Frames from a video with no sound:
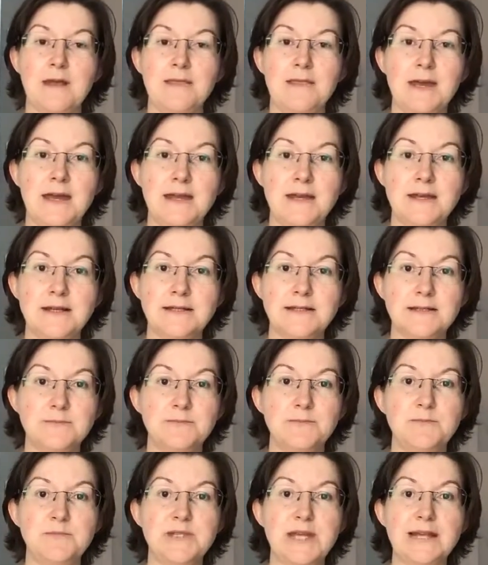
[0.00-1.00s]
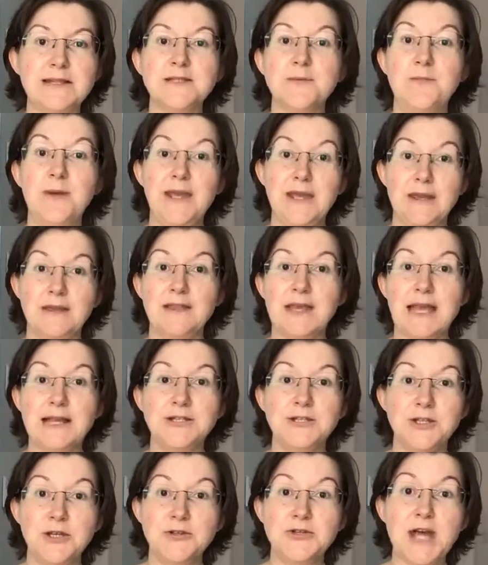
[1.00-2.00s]
they tend to pick the
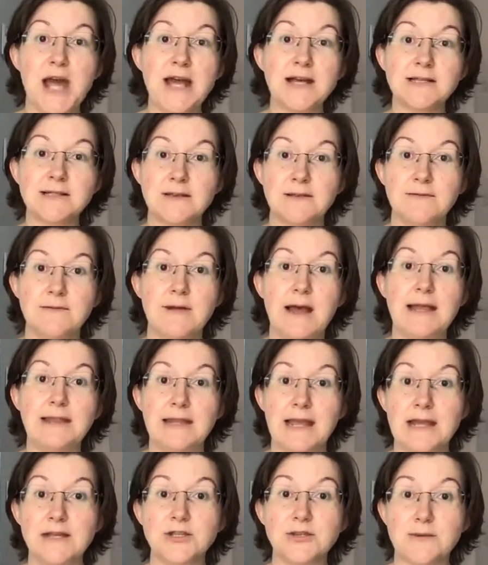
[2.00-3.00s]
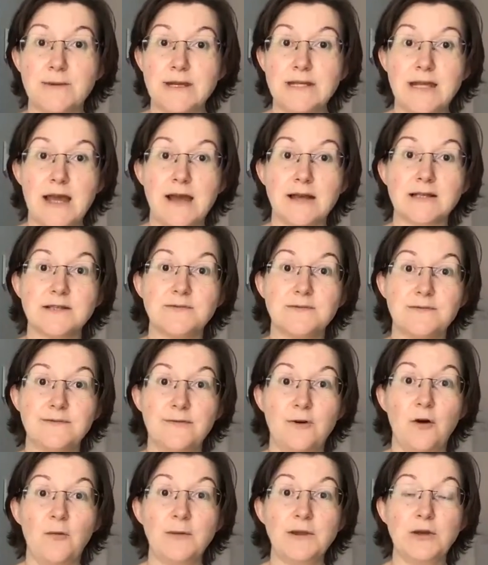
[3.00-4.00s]
H2 tags and the H3 tags
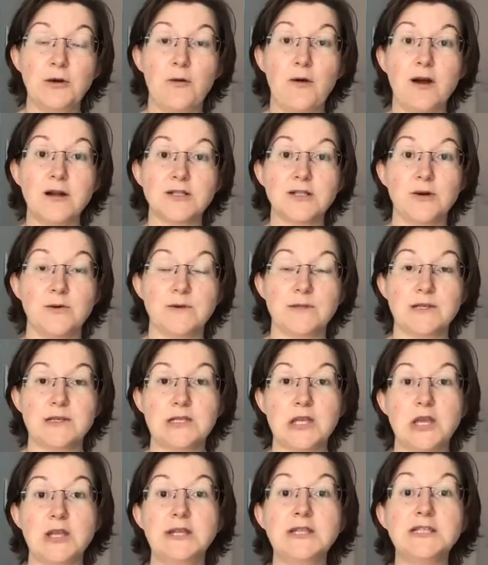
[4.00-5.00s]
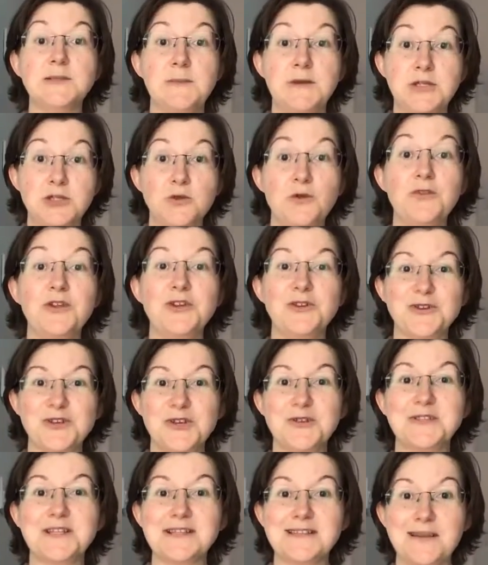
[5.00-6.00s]
from your articles. So you need to be sure that you're
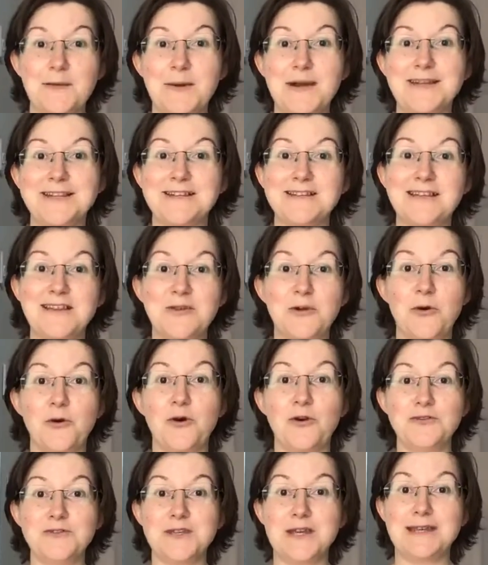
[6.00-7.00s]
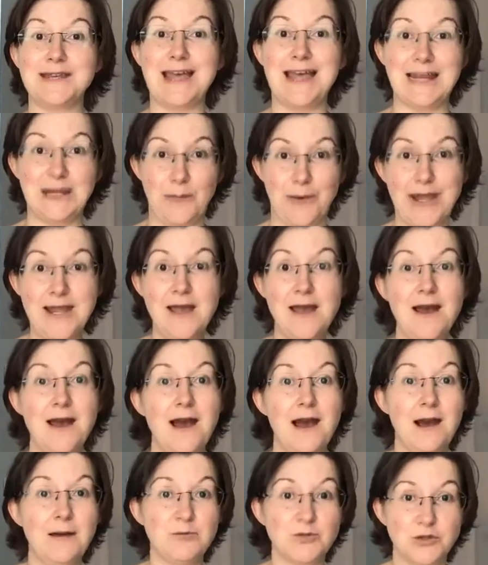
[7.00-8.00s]
using subheadings in your content anyway.
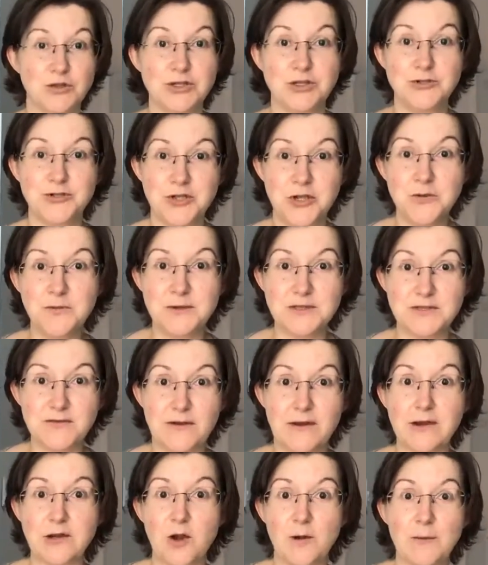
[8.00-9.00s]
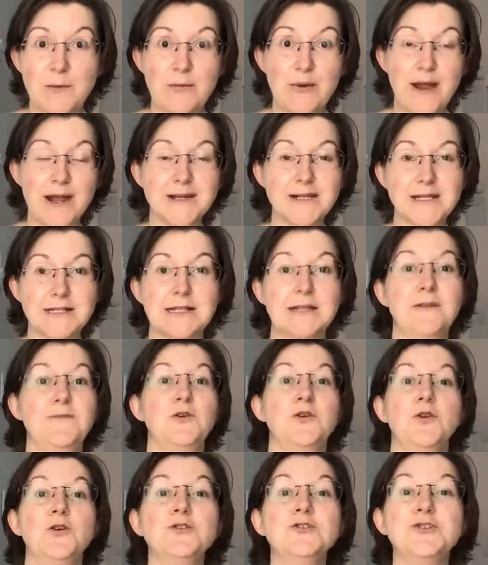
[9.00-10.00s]
I'm sure you do. It's a very common practice, and if
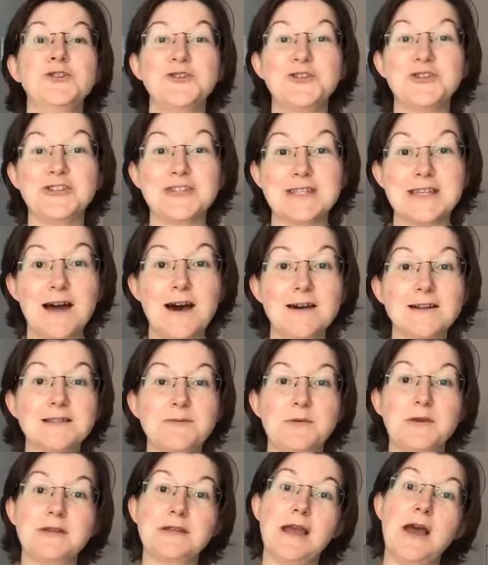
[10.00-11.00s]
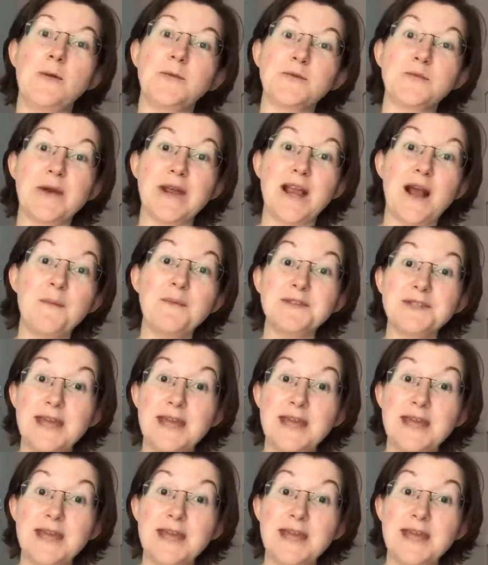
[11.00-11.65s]
you're not, you should start, because it helps break up the